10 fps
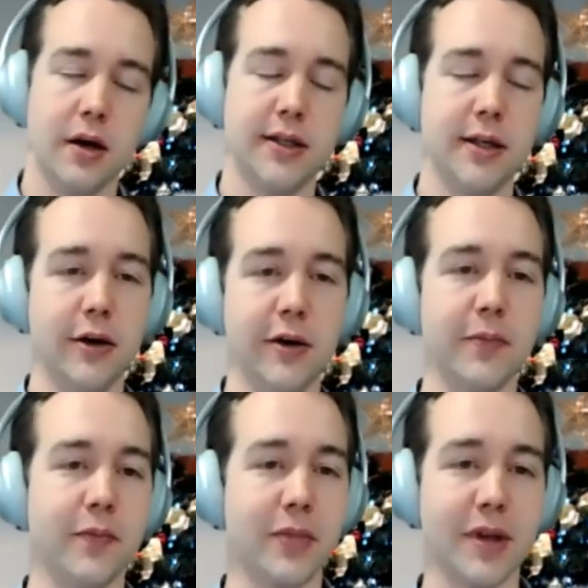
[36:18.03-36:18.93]

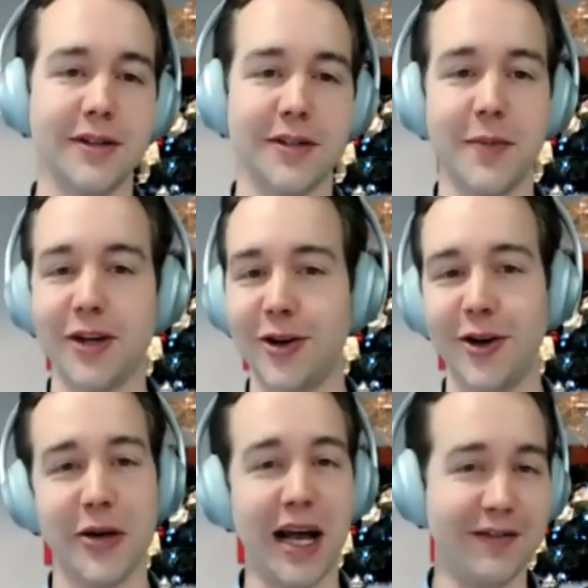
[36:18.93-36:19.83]
So to make sure
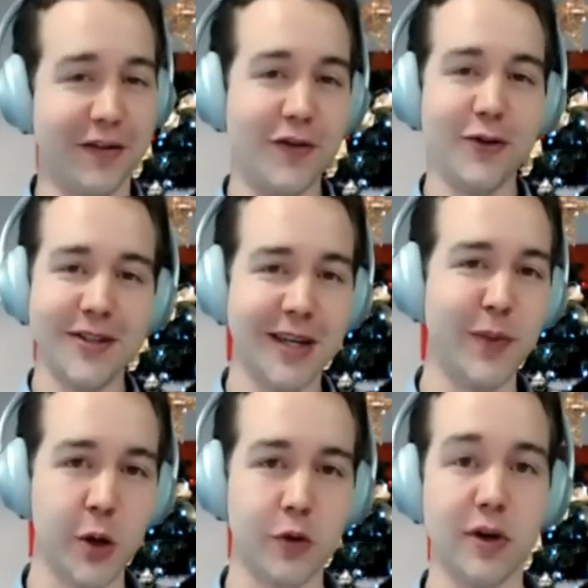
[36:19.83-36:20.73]
you have a few
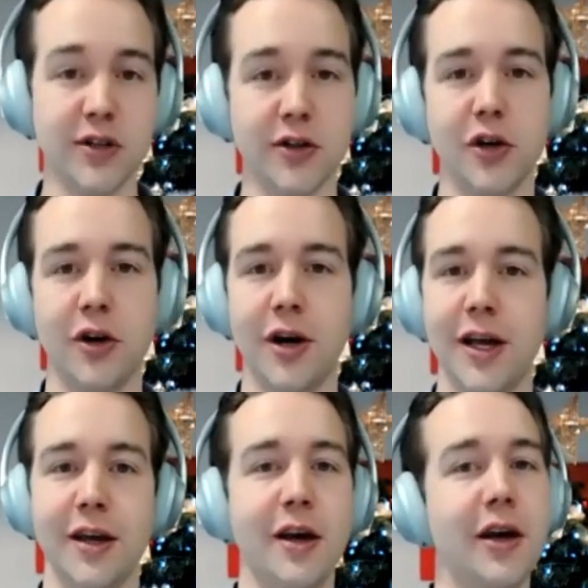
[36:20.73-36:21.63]
simple questions
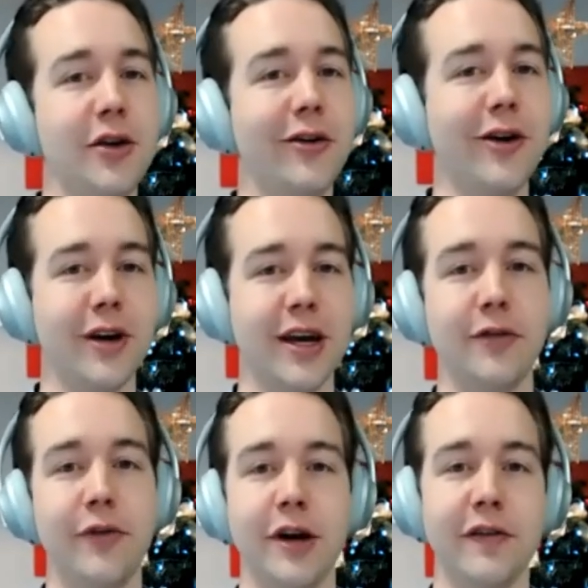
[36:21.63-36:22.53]
early, you're going to
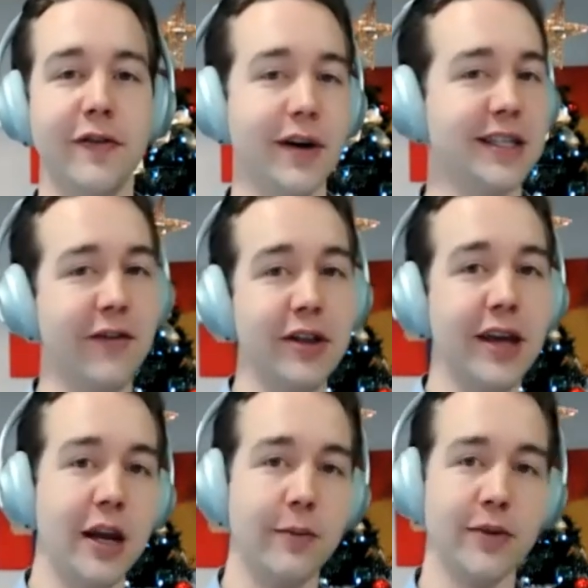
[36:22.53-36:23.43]
get rid of uh, 70,
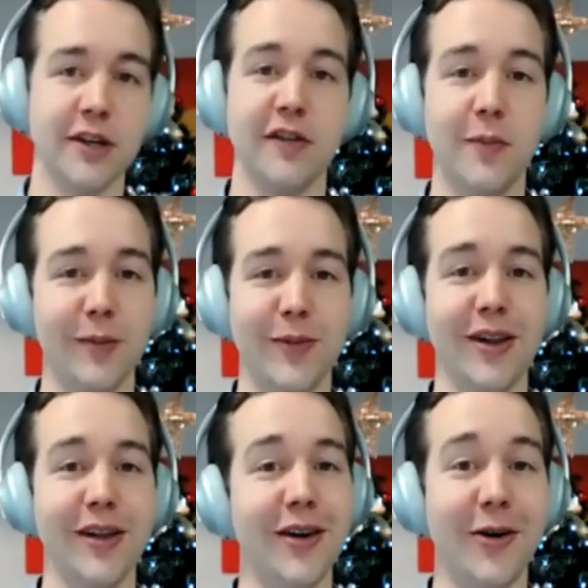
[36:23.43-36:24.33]
80% of
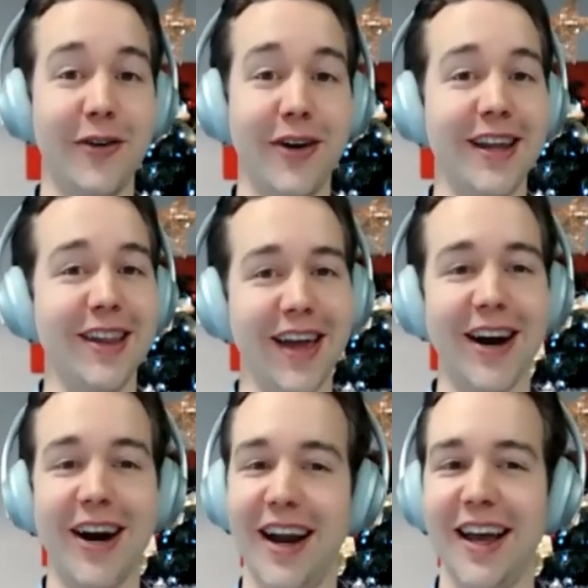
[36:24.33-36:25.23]
people already
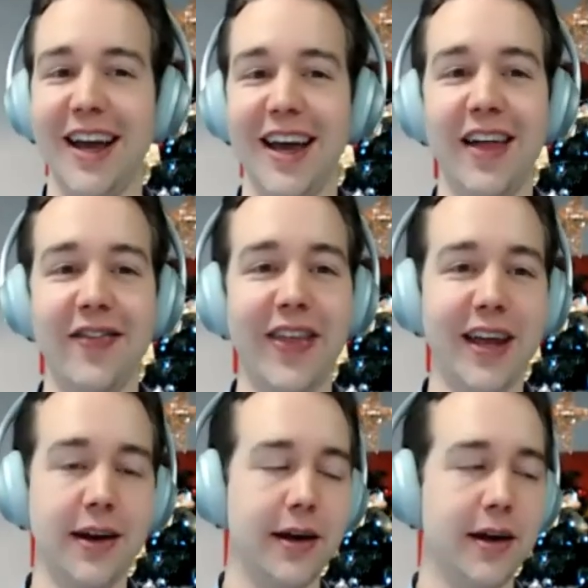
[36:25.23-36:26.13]
there. And
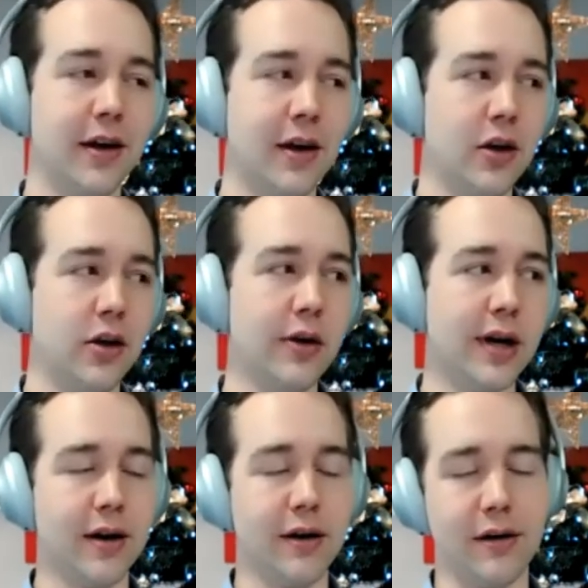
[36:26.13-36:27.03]
then you
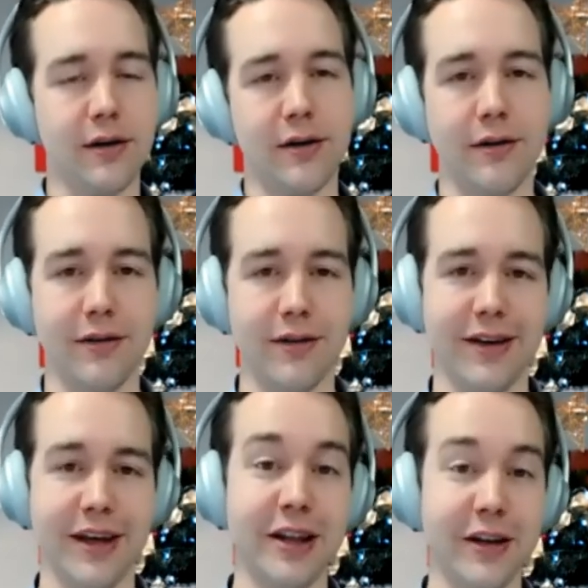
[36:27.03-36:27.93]
can
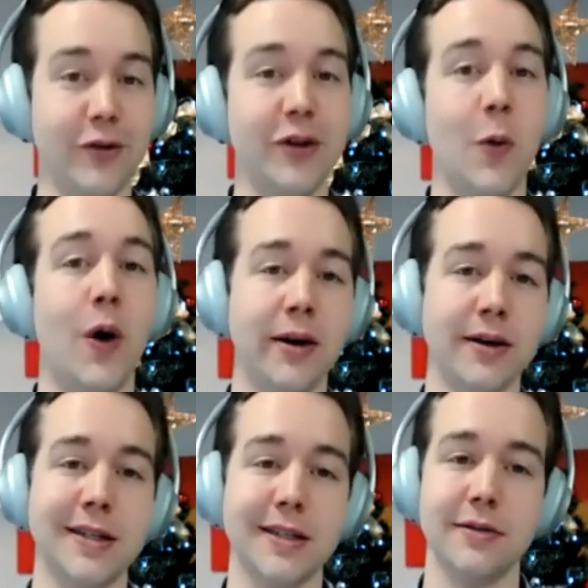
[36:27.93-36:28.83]
interview the
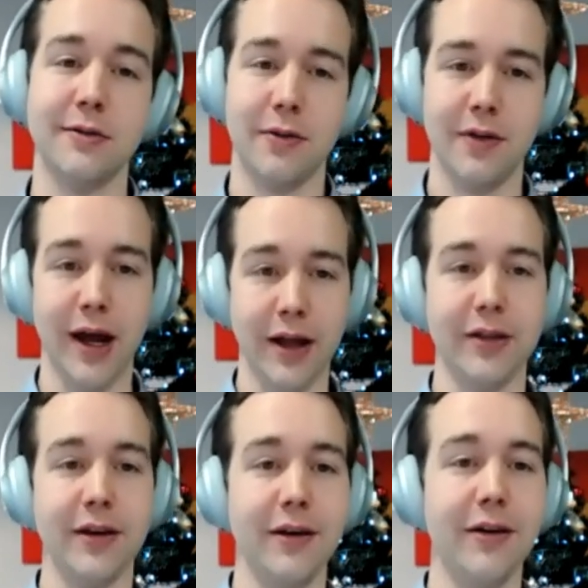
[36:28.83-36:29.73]
ones that
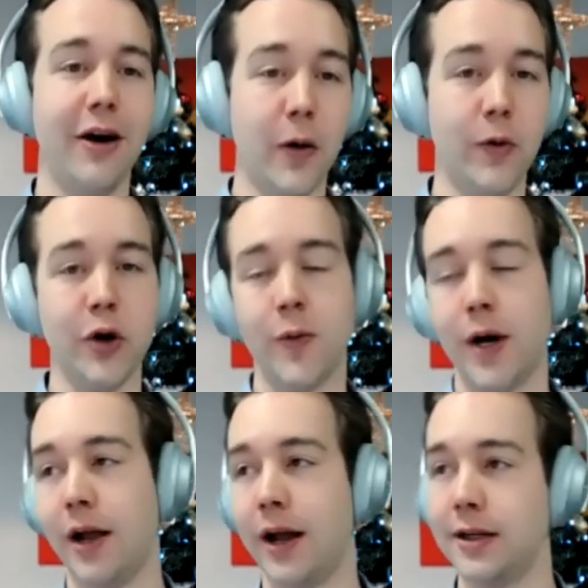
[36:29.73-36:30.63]
are
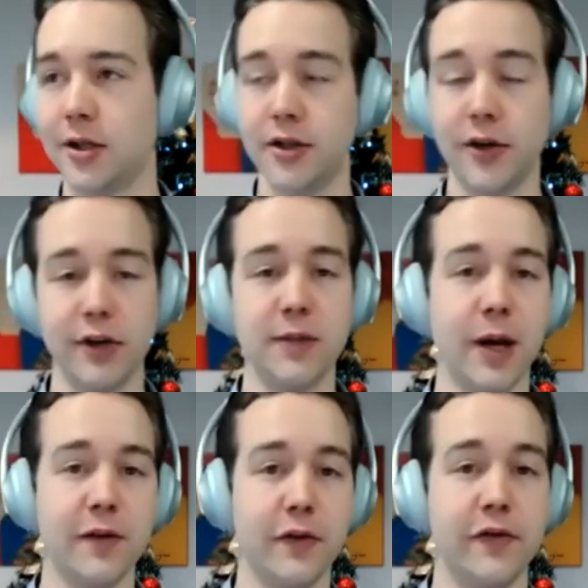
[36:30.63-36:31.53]
worthwhile. And it's also
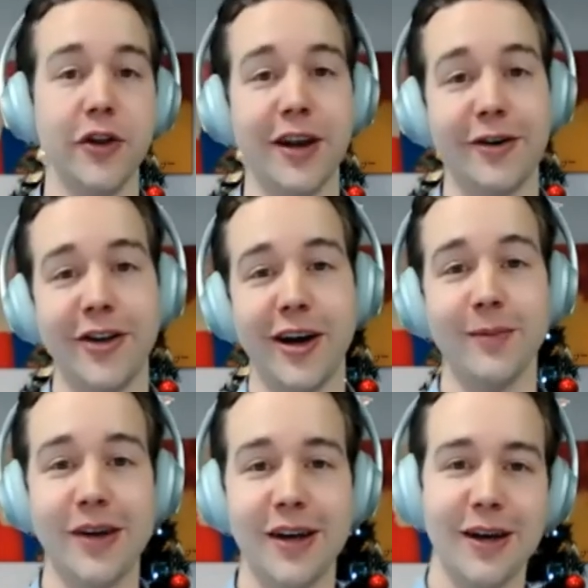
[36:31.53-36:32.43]
respectful for their time
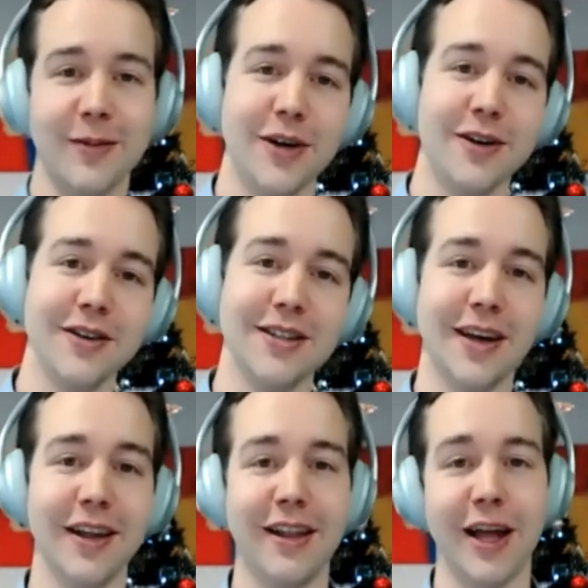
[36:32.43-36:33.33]
because
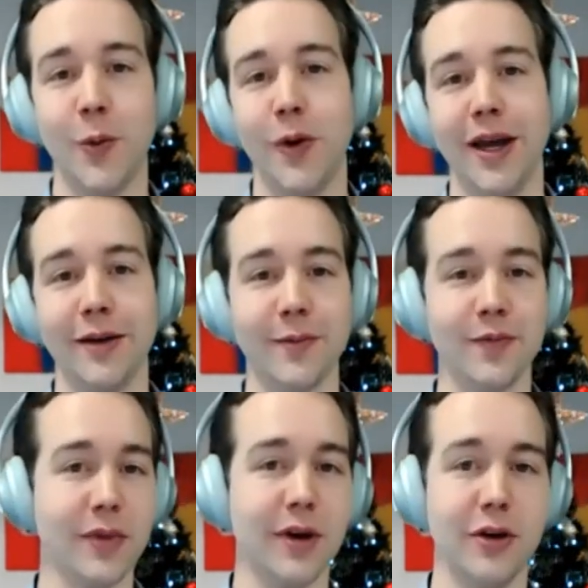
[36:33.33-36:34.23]
mm. uh, that way
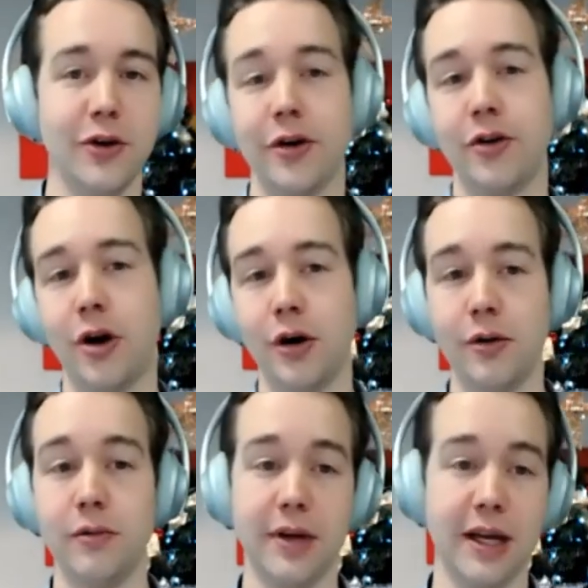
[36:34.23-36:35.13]
you don't
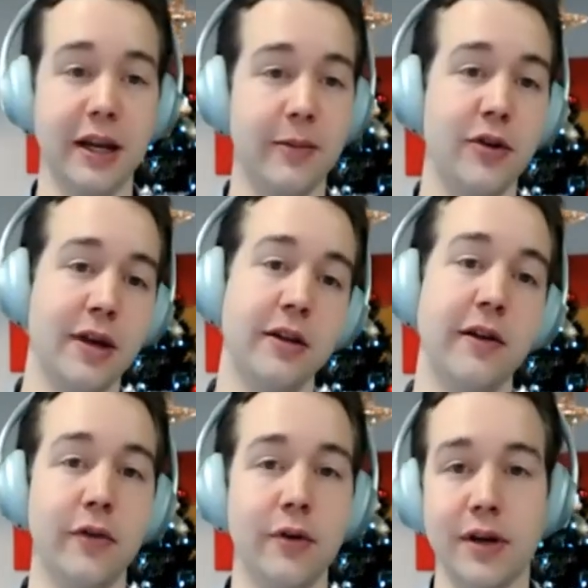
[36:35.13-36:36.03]
go in depth
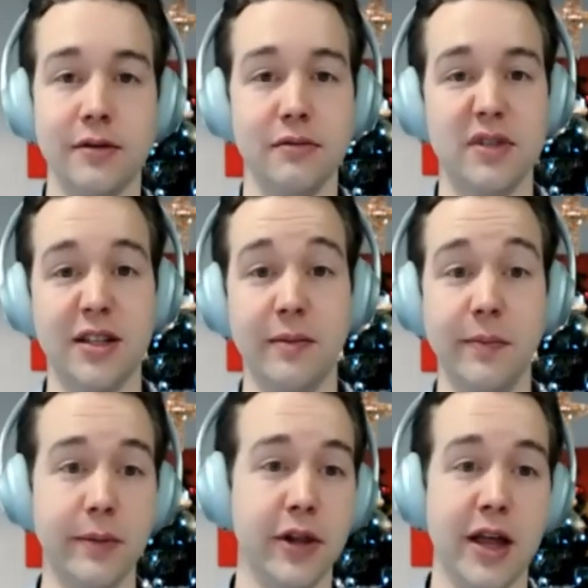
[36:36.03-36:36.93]
interviewing some
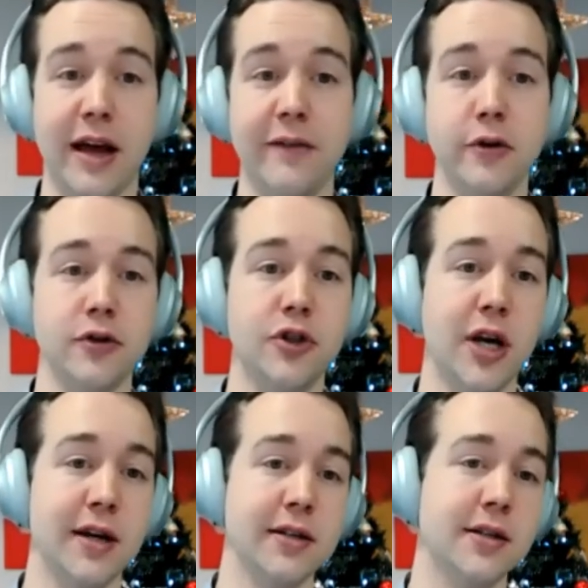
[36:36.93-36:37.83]
people that have no
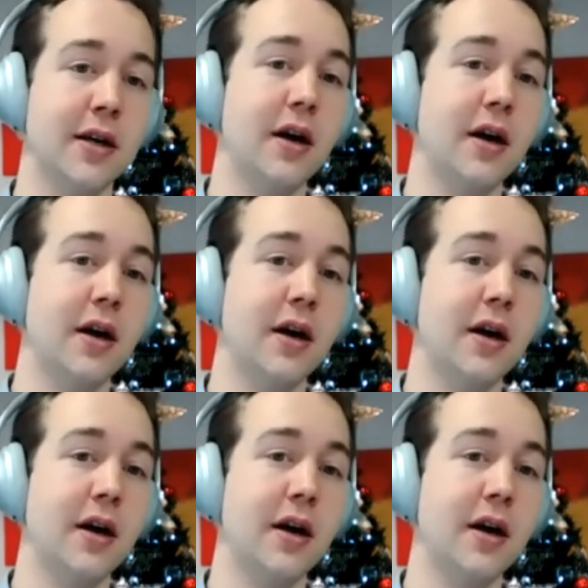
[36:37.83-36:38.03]
chance